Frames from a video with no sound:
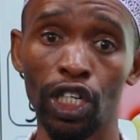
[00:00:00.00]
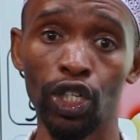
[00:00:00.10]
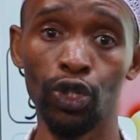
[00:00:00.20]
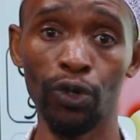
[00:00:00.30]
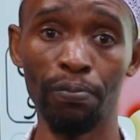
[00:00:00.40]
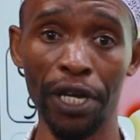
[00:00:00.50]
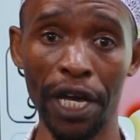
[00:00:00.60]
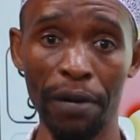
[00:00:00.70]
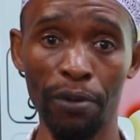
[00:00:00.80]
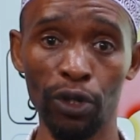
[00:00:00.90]
you should be
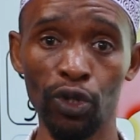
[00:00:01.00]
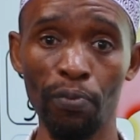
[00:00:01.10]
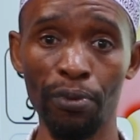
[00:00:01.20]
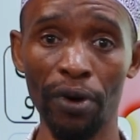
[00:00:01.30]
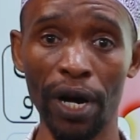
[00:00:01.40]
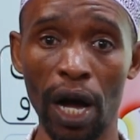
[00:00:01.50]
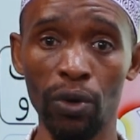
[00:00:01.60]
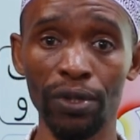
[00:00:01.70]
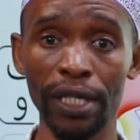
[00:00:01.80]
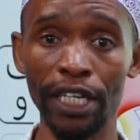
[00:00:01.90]
able to
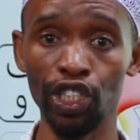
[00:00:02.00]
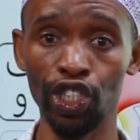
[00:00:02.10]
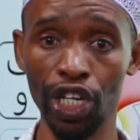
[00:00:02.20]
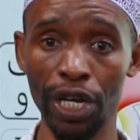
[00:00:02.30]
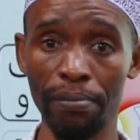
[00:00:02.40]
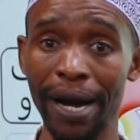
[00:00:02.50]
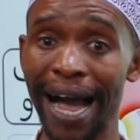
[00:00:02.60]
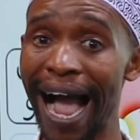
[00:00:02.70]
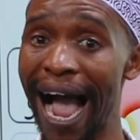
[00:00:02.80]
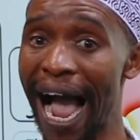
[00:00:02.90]
pronounce Jiim
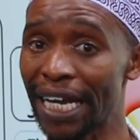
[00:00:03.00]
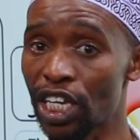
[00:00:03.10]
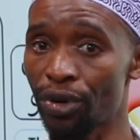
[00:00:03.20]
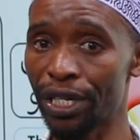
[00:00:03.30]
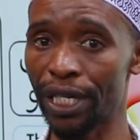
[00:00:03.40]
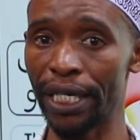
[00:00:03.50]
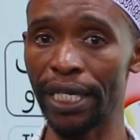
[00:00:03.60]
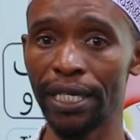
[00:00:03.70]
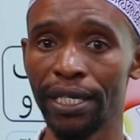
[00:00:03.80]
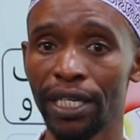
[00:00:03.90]

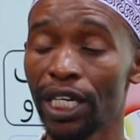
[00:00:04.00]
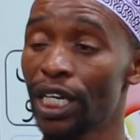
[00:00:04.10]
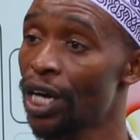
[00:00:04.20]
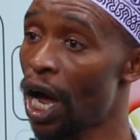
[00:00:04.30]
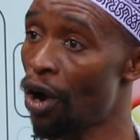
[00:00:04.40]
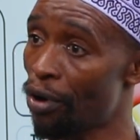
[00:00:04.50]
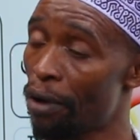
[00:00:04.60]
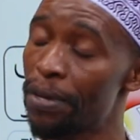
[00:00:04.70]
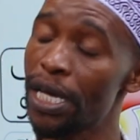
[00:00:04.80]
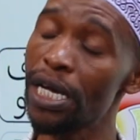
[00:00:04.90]
accurately in
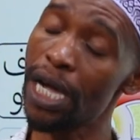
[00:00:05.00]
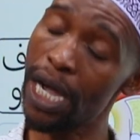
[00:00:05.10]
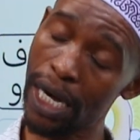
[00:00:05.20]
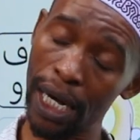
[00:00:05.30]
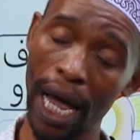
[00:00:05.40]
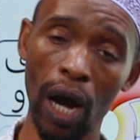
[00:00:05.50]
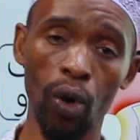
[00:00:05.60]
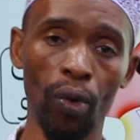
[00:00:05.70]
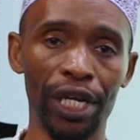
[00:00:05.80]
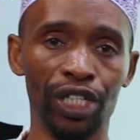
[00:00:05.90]
Arabic
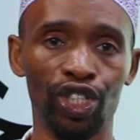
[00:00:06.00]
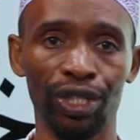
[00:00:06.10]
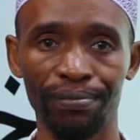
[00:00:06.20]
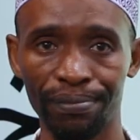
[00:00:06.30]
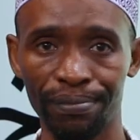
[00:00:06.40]
language.